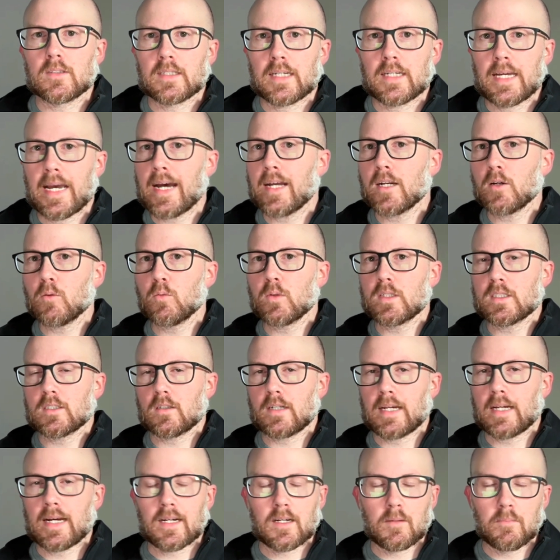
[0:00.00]
Cat and wizard
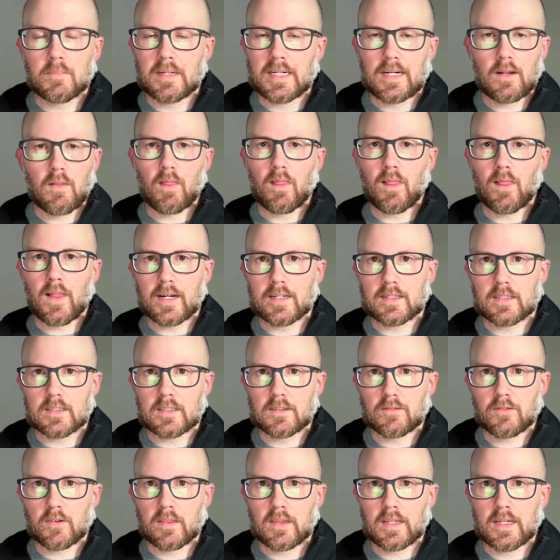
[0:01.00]
hat can mean a lot of
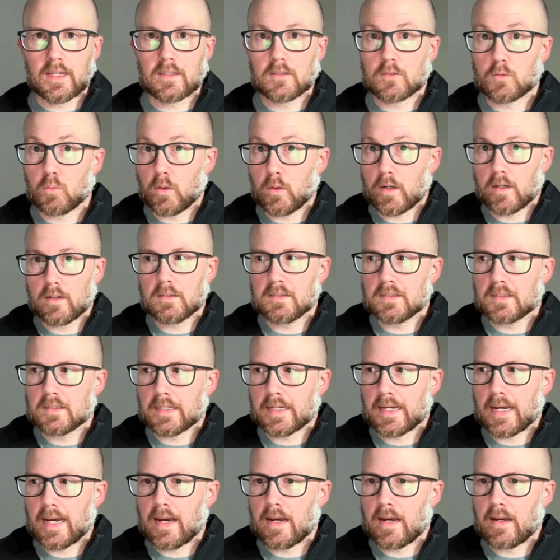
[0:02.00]
different things. Where is the
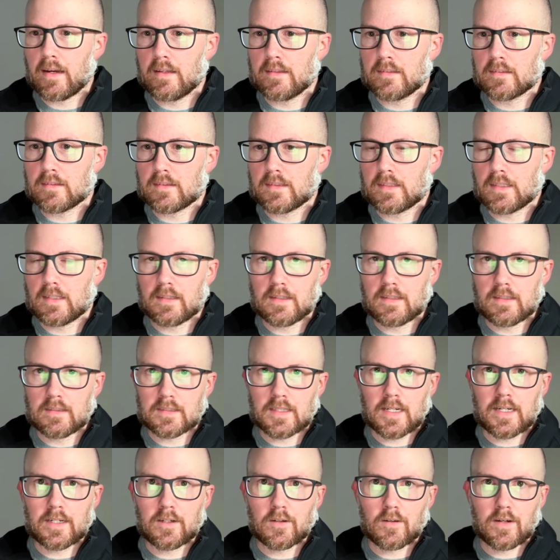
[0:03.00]
cat? Is it
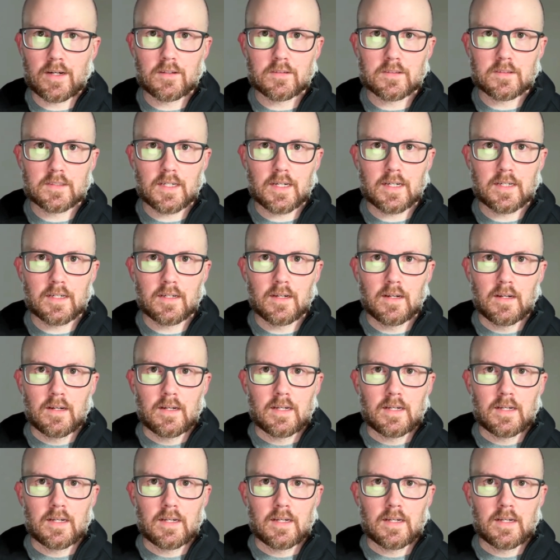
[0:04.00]
inside or outside?